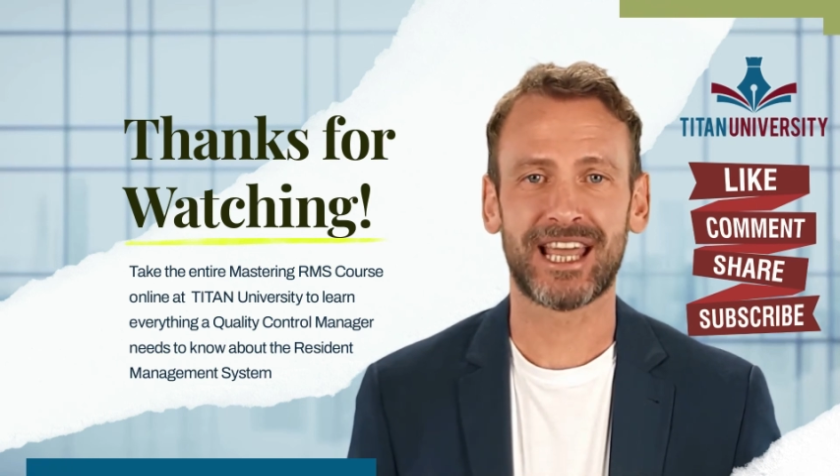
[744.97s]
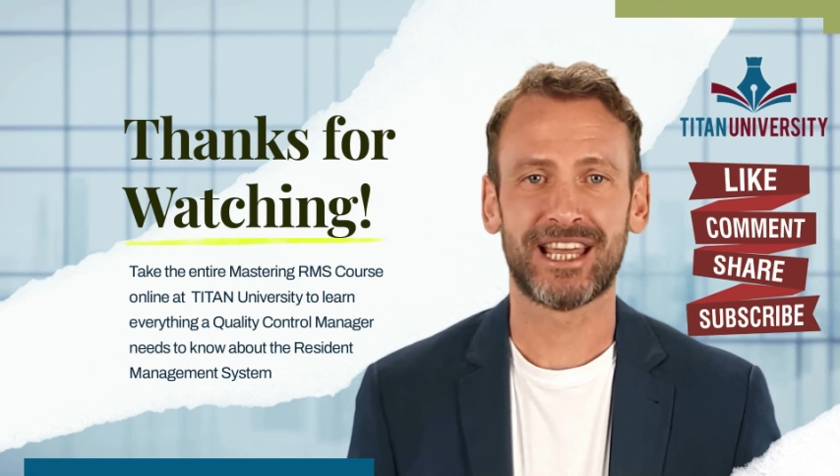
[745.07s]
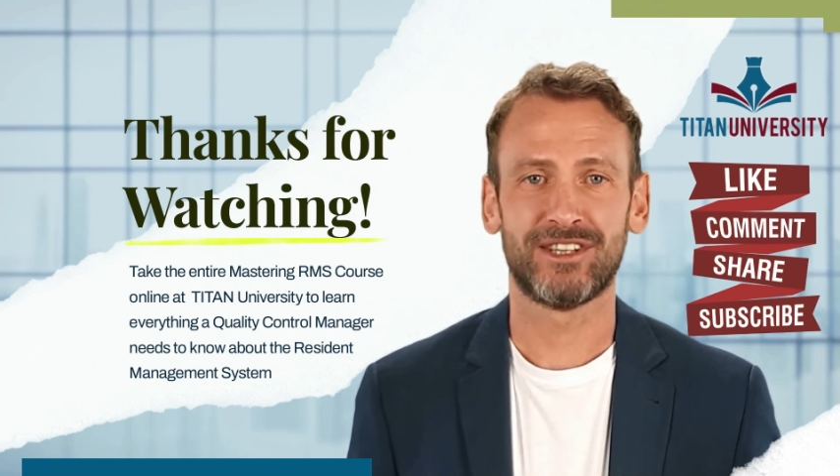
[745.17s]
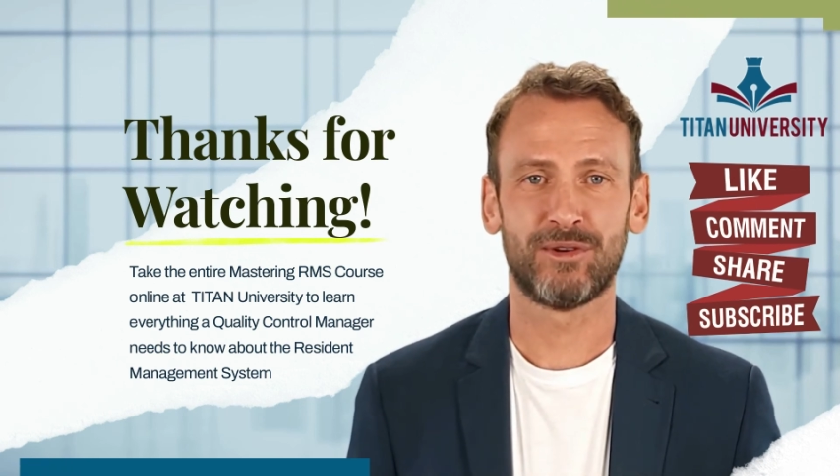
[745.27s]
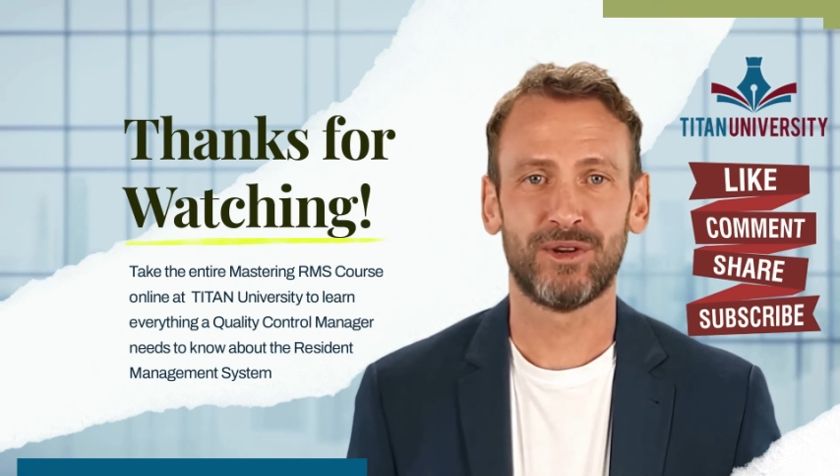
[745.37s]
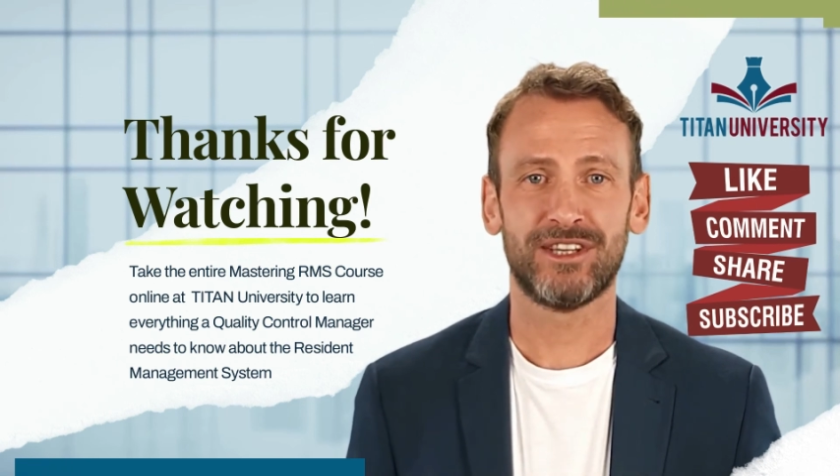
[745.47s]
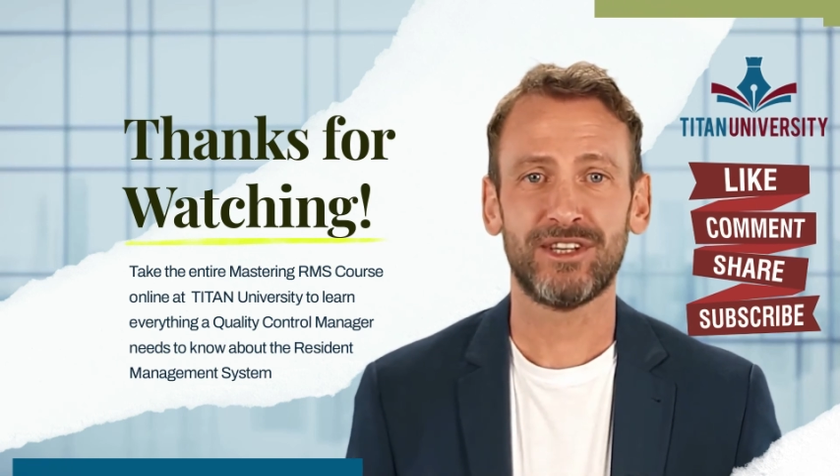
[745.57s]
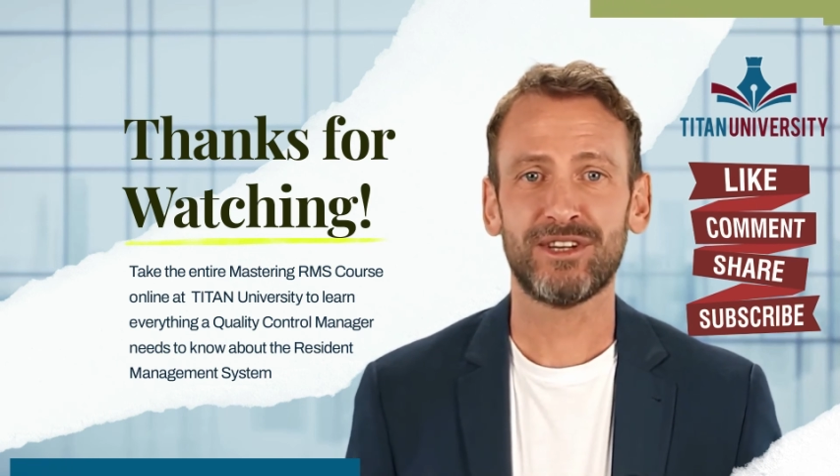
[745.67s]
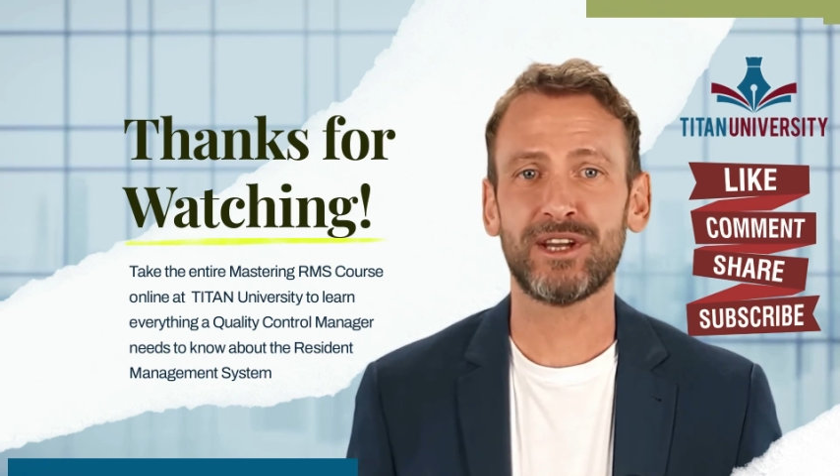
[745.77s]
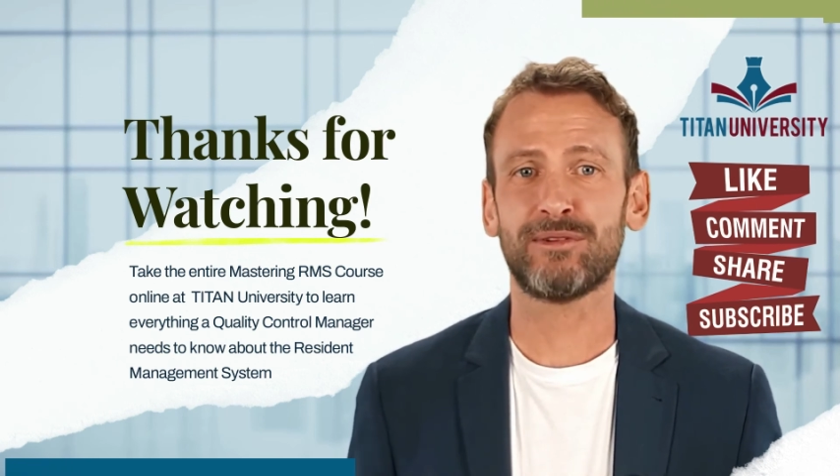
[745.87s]
If you want to
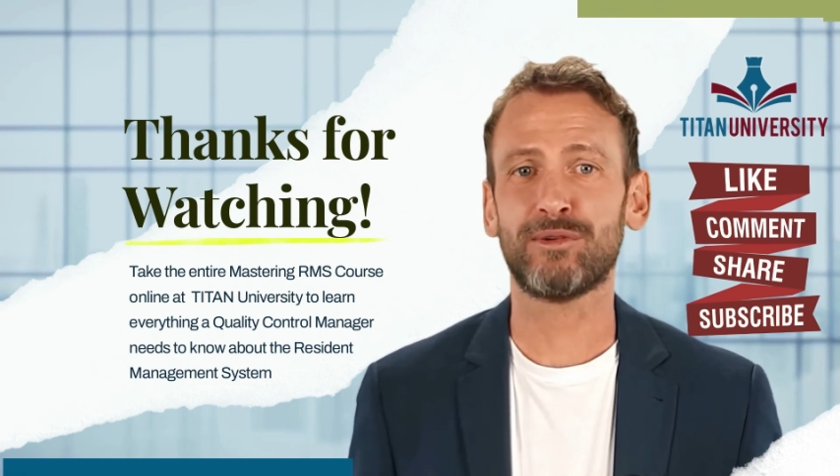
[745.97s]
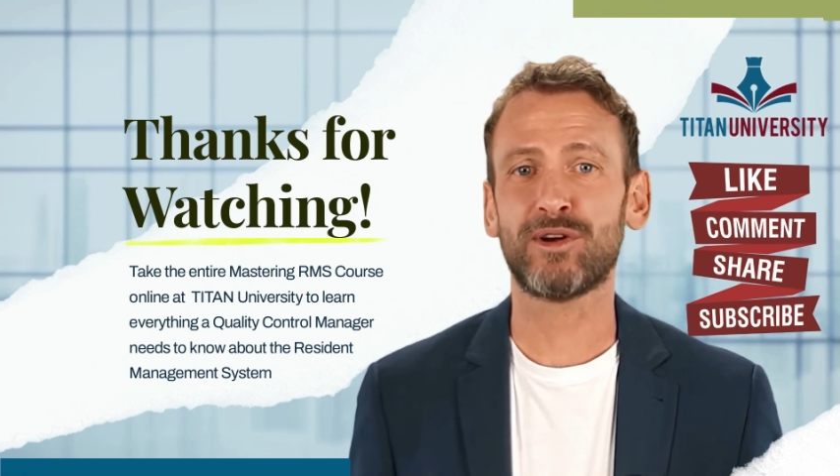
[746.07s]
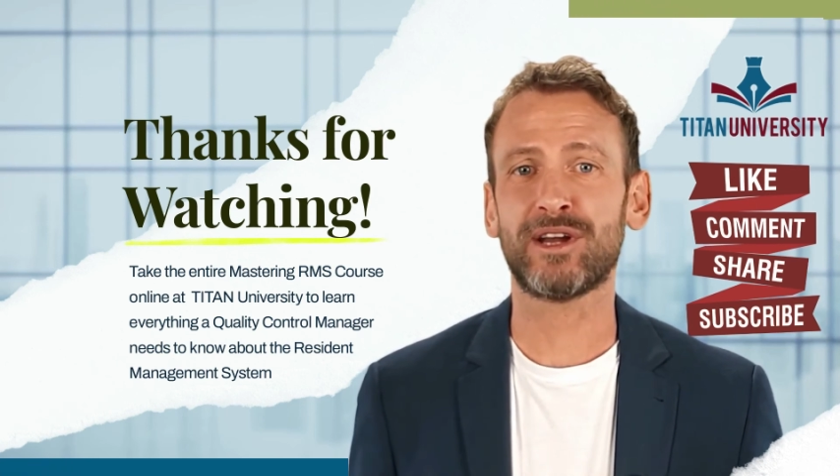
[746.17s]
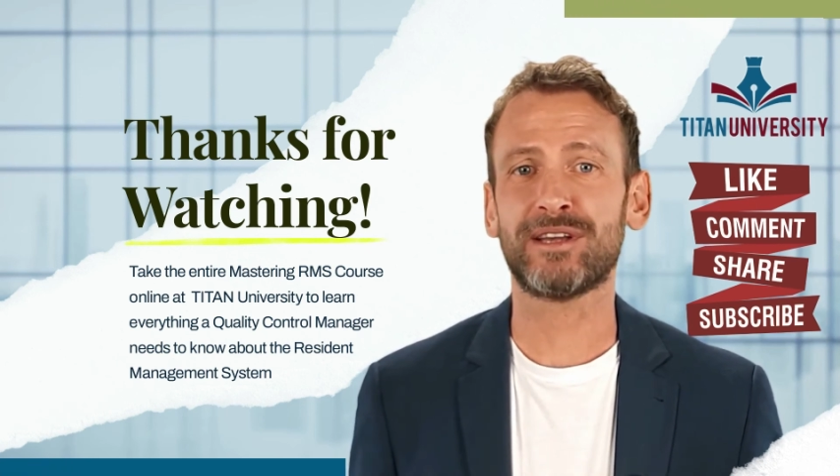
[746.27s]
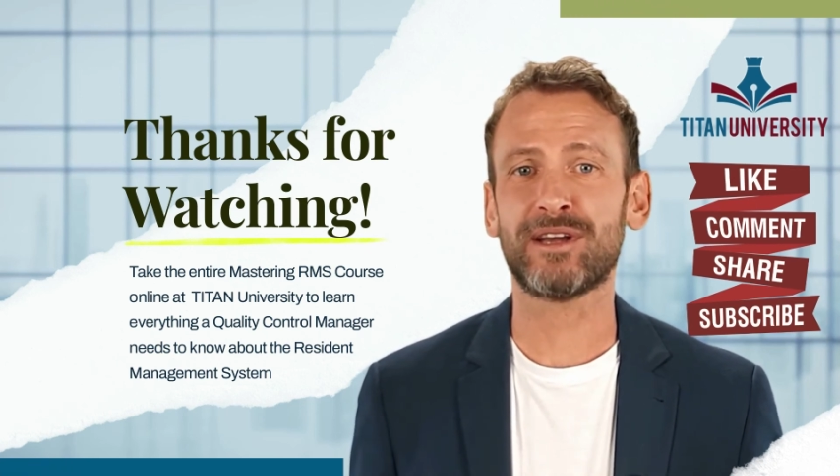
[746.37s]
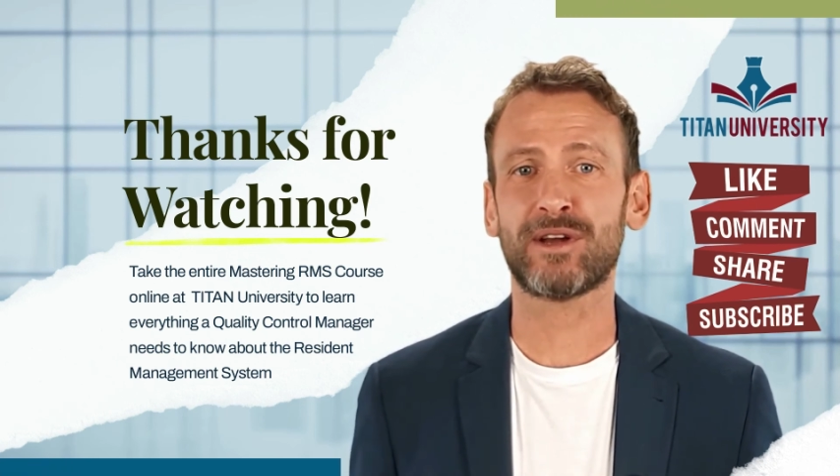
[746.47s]
learn more,